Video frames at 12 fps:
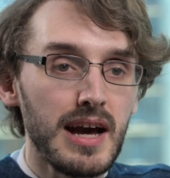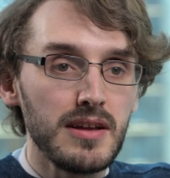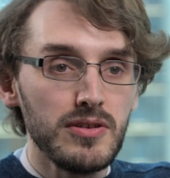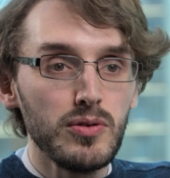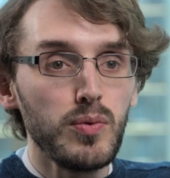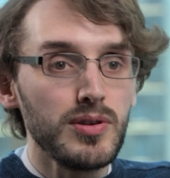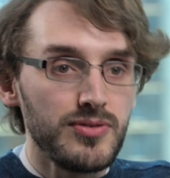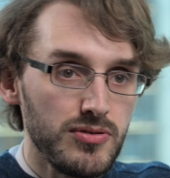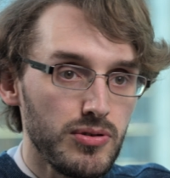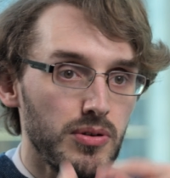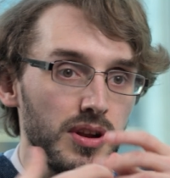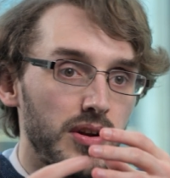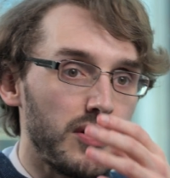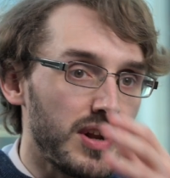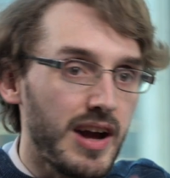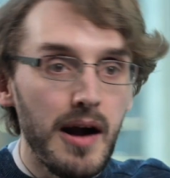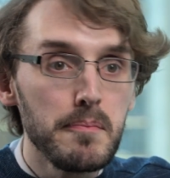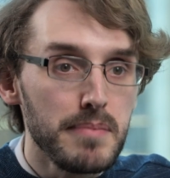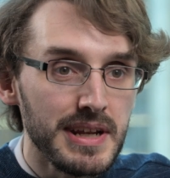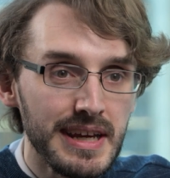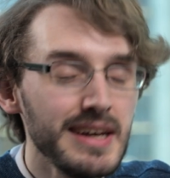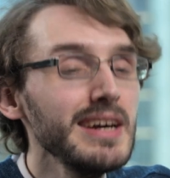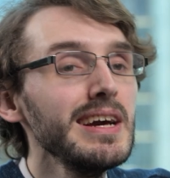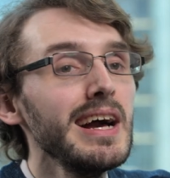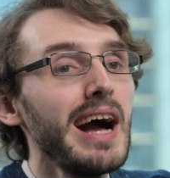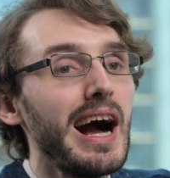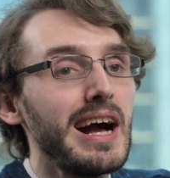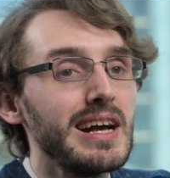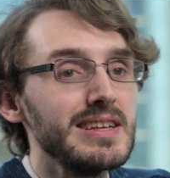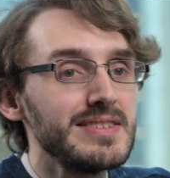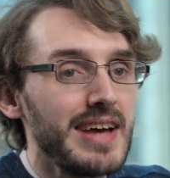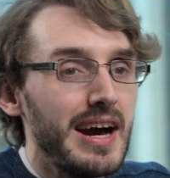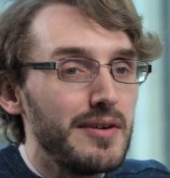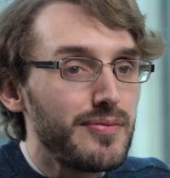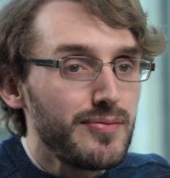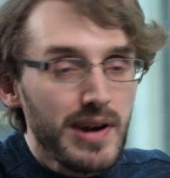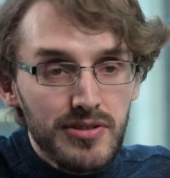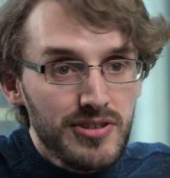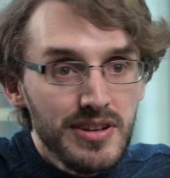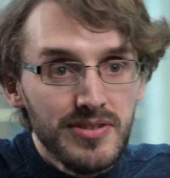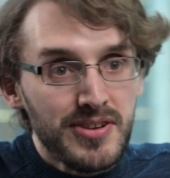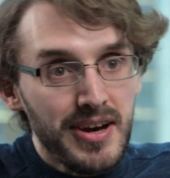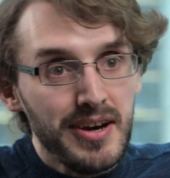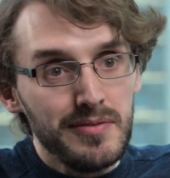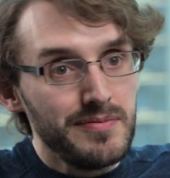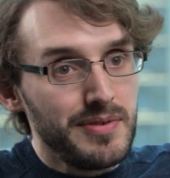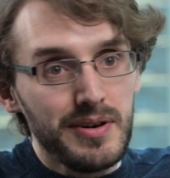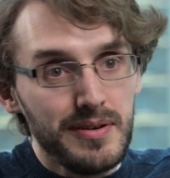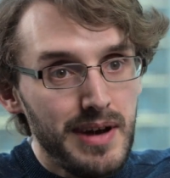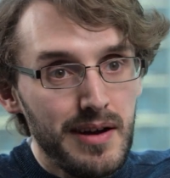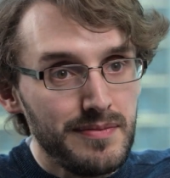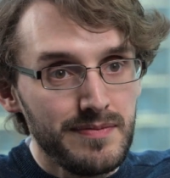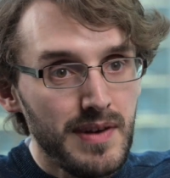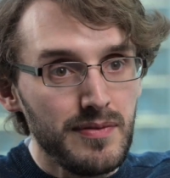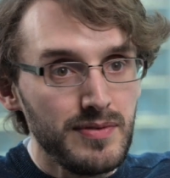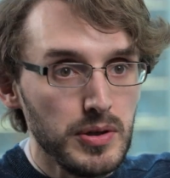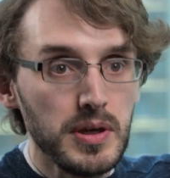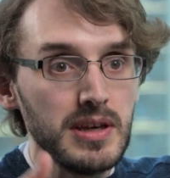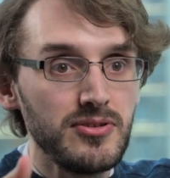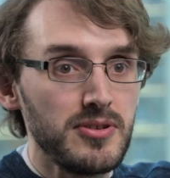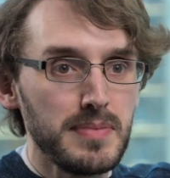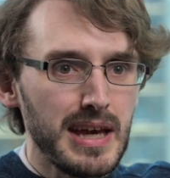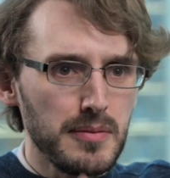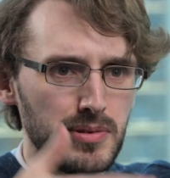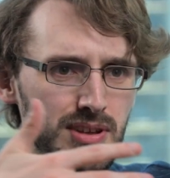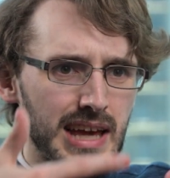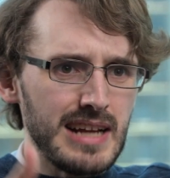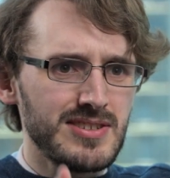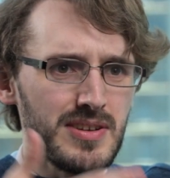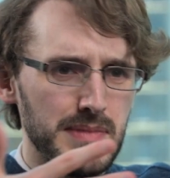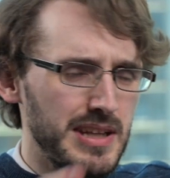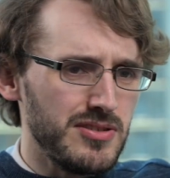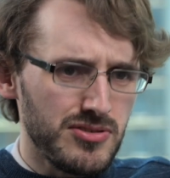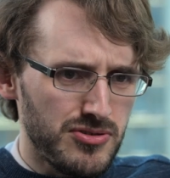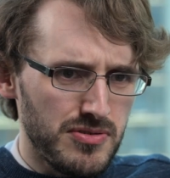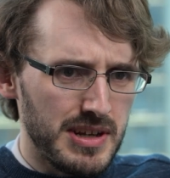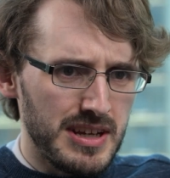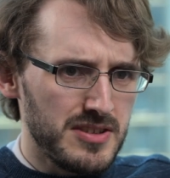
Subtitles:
that you want to join another company as a fresh intern for a few years to be able to get some industry